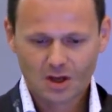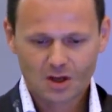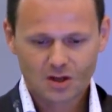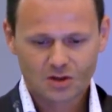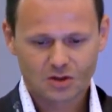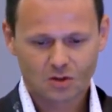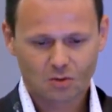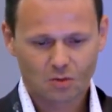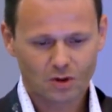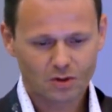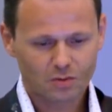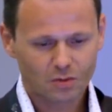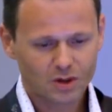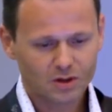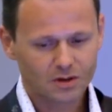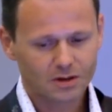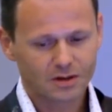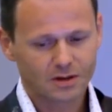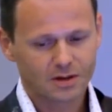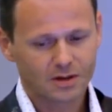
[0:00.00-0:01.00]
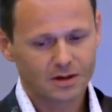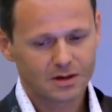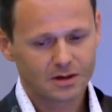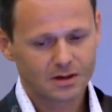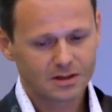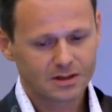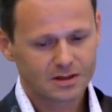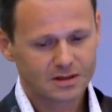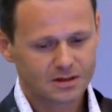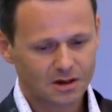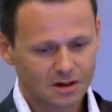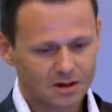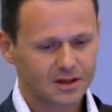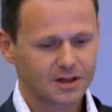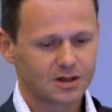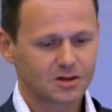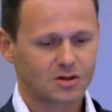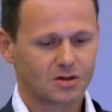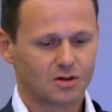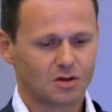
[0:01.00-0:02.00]
So what we are
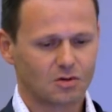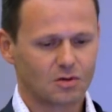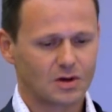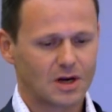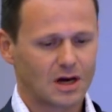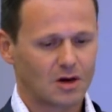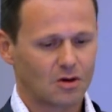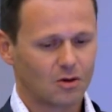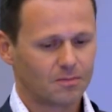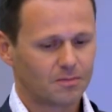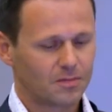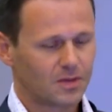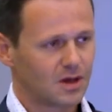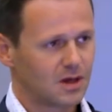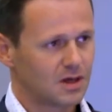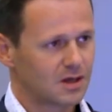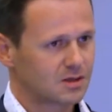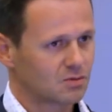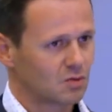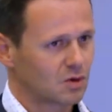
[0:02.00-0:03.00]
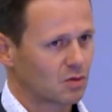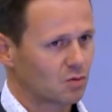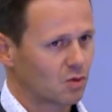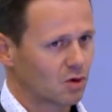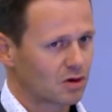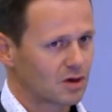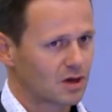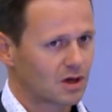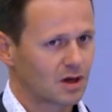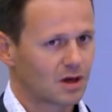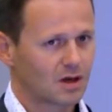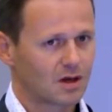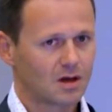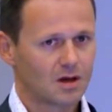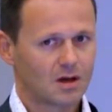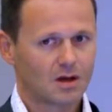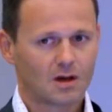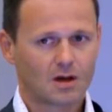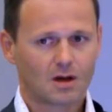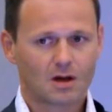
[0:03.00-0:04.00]
starting to do now is we are working
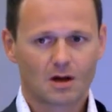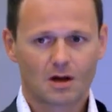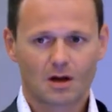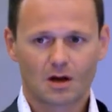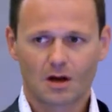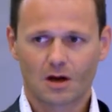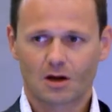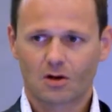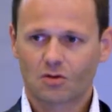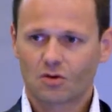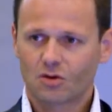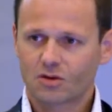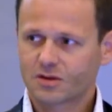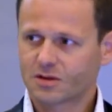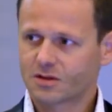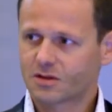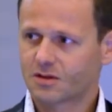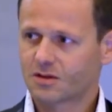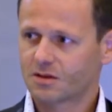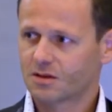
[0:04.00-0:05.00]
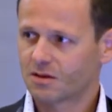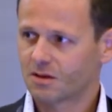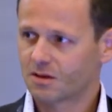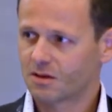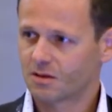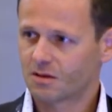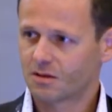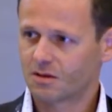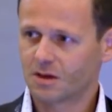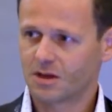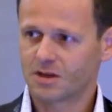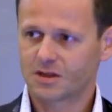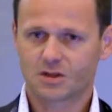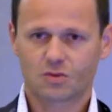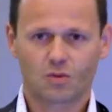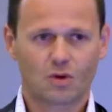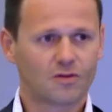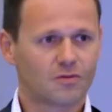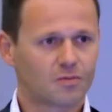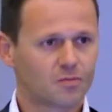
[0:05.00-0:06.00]
across these
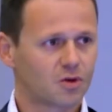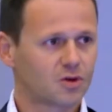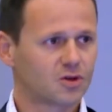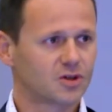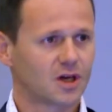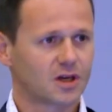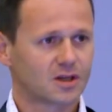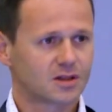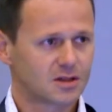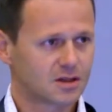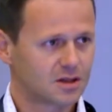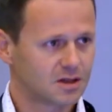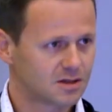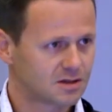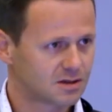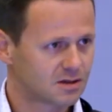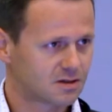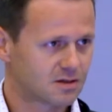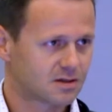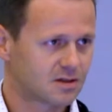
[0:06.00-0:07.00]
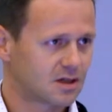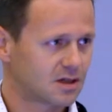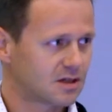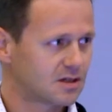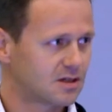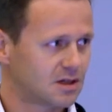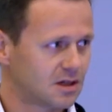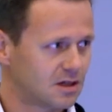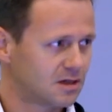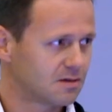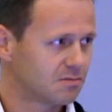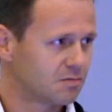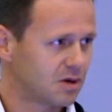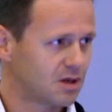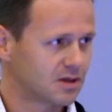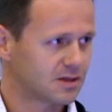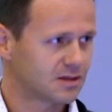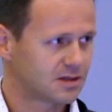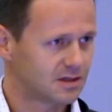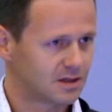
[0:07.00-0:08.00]
12 projects, these 60
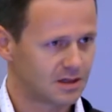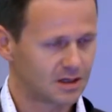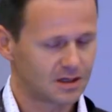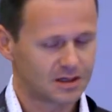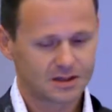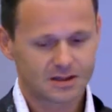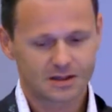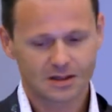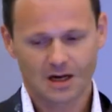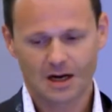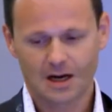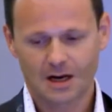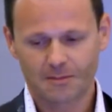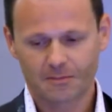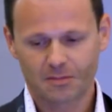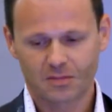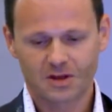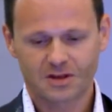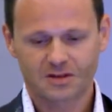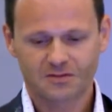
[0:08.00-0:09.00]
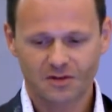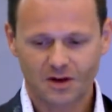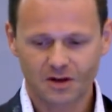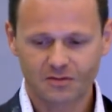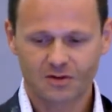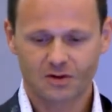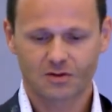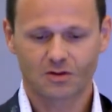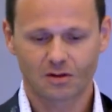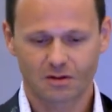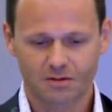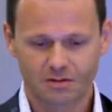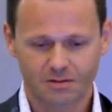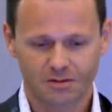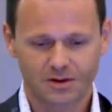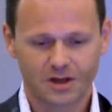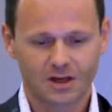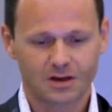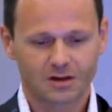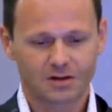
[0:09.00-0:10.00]
plus cities, these
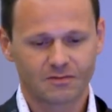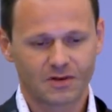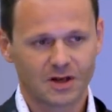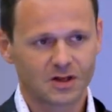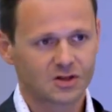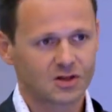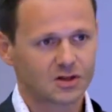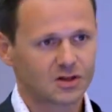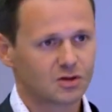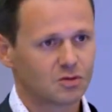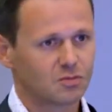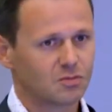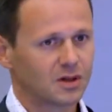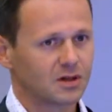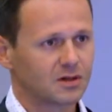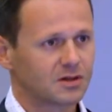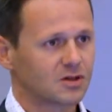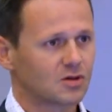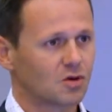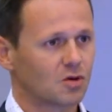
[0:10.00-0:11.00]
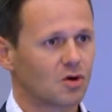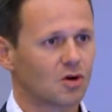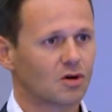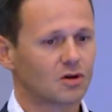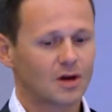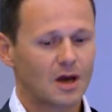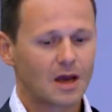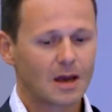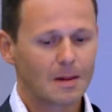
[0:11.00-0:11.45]
530 interventions to build so-called